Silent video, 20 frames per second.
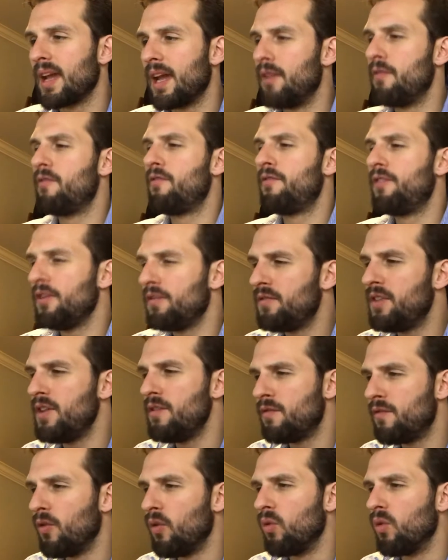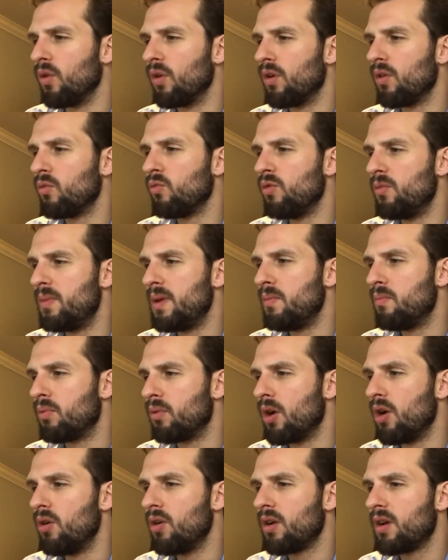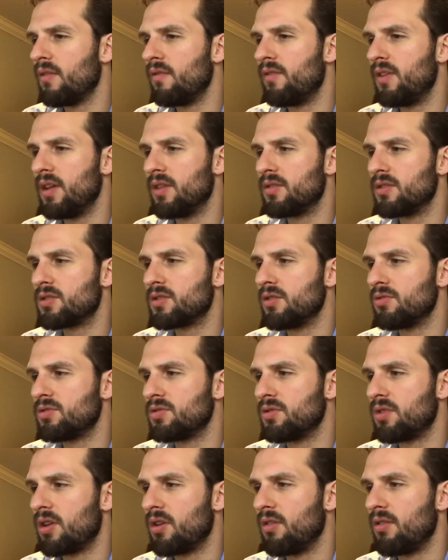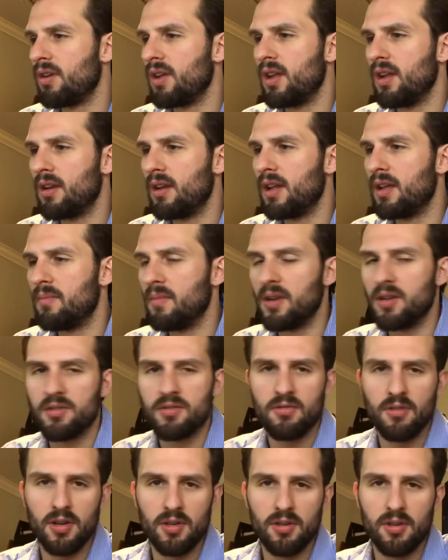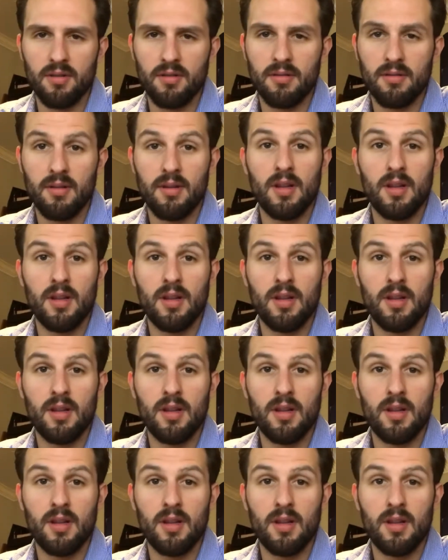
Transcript: and 54 will be broke via the Social Security Administration.